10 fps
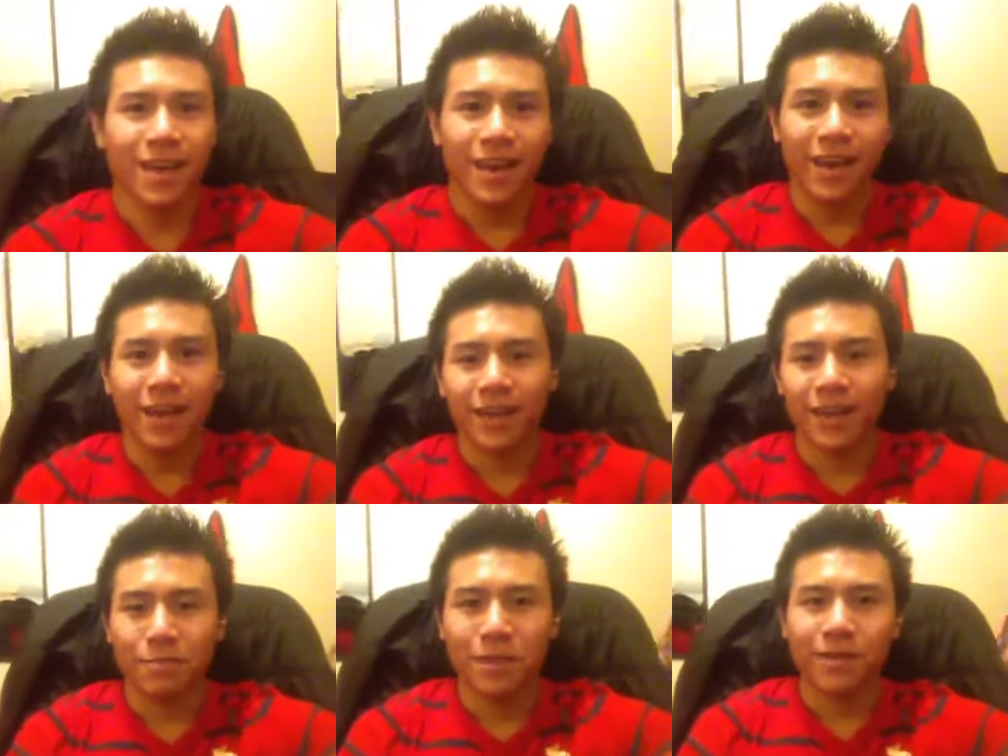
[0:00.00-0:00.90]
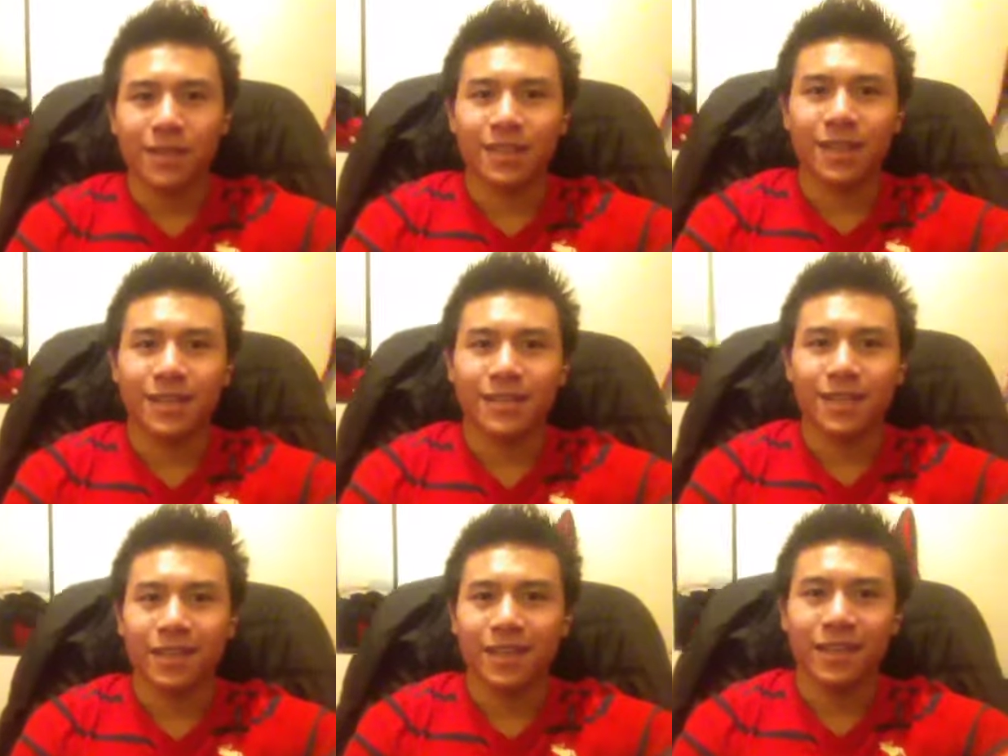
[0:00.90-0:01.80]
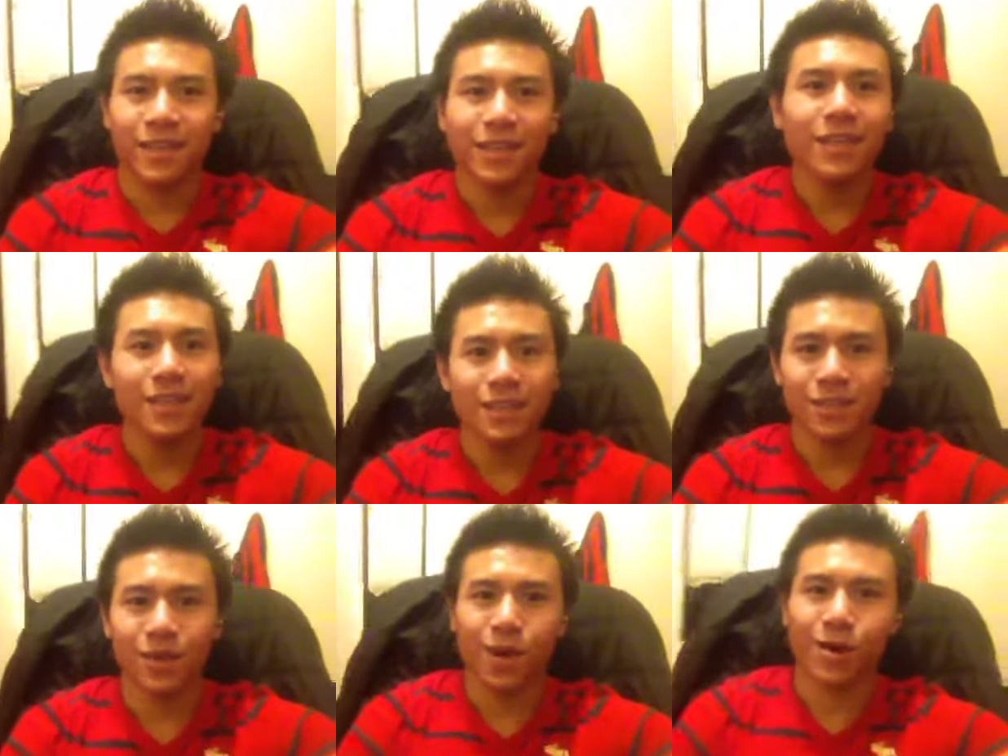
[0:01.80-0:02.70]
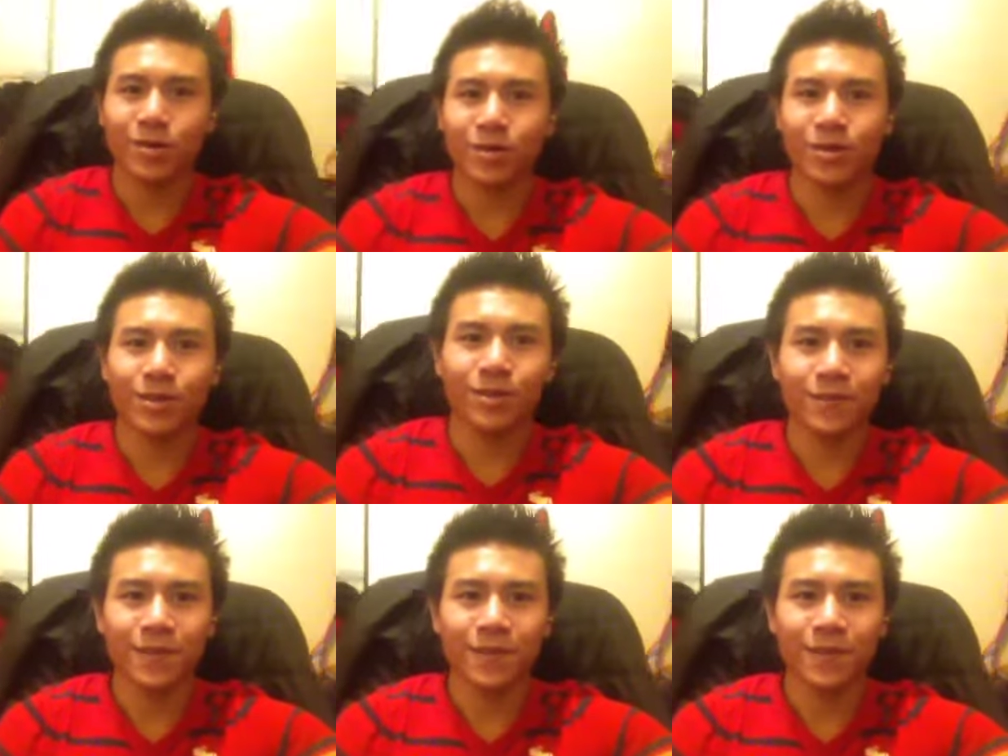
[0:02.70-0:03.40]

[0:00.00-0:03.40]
And happy Valentine's Day to all you.